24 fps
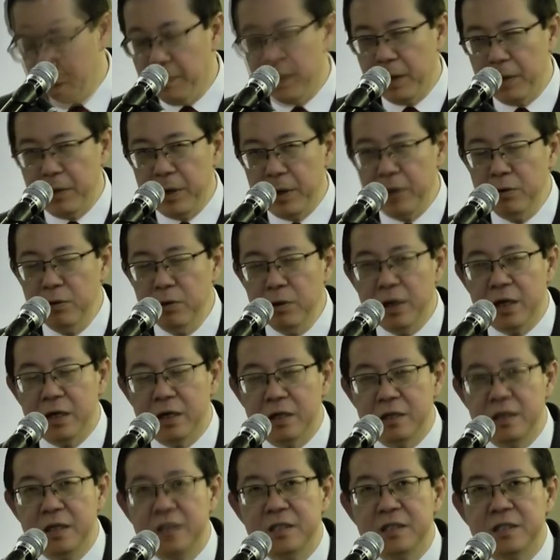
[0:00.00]
Now, but when you look
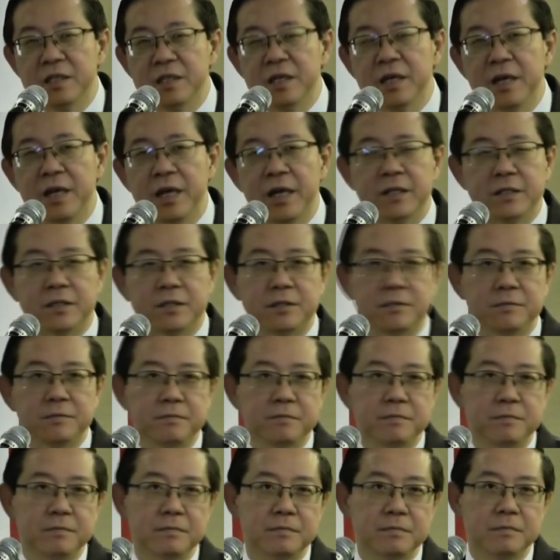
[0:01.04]
at the digital
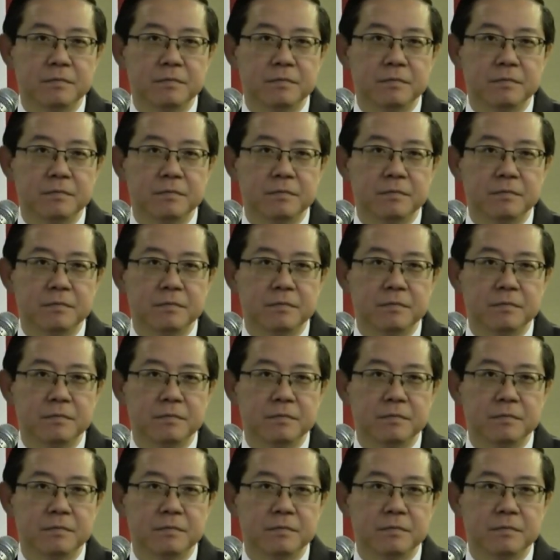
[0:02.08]
age,